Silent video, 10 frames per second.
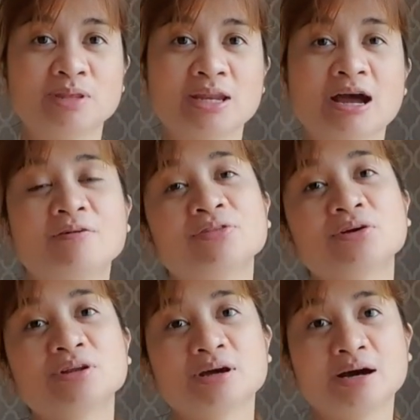Then
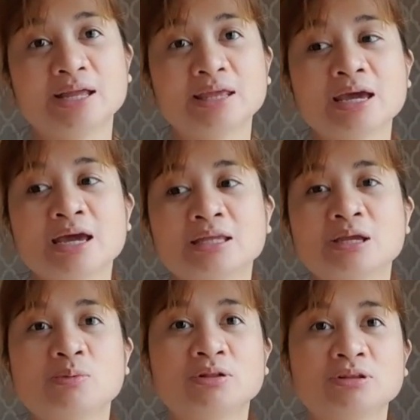after that,
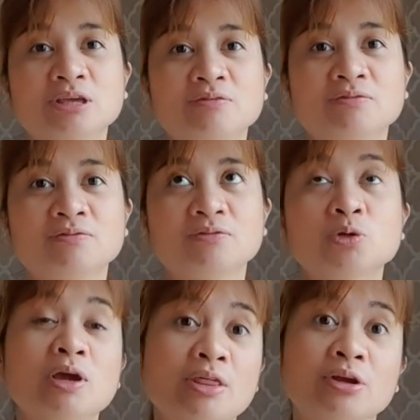they will give,
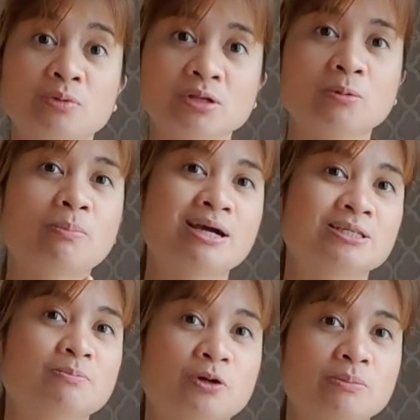together with your
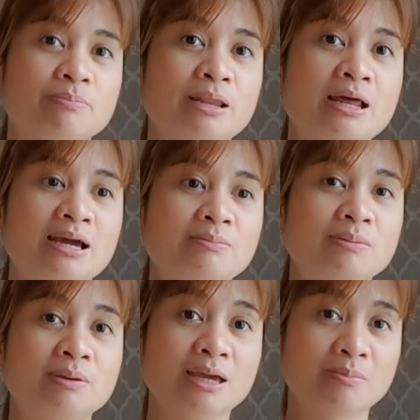passport pala,
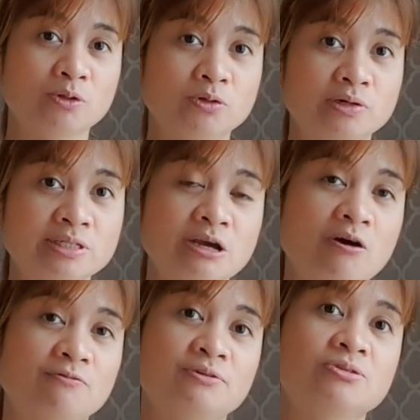ibibigay mo doon sa
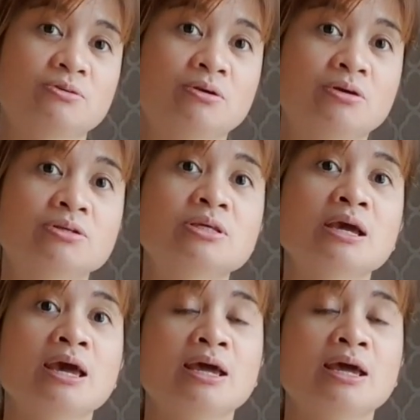officers.